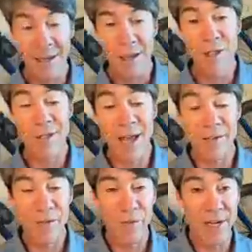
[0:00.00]
There's a lot
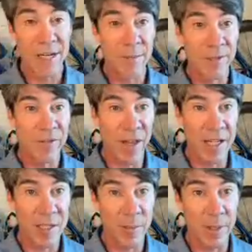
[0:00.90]
of freedom and
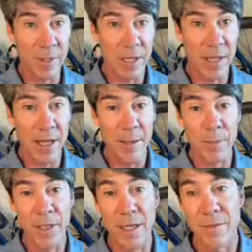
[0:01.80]
flexibility that I
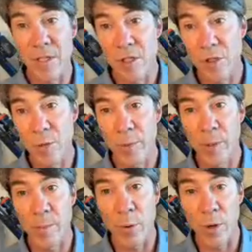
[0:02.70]
believe is super
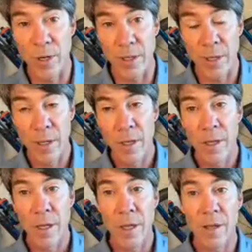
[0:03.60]
important
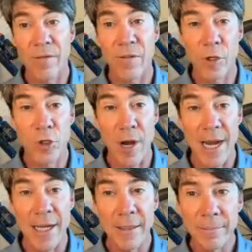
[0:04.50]
uh, for
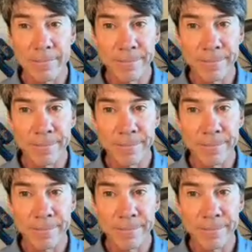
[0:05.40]
training.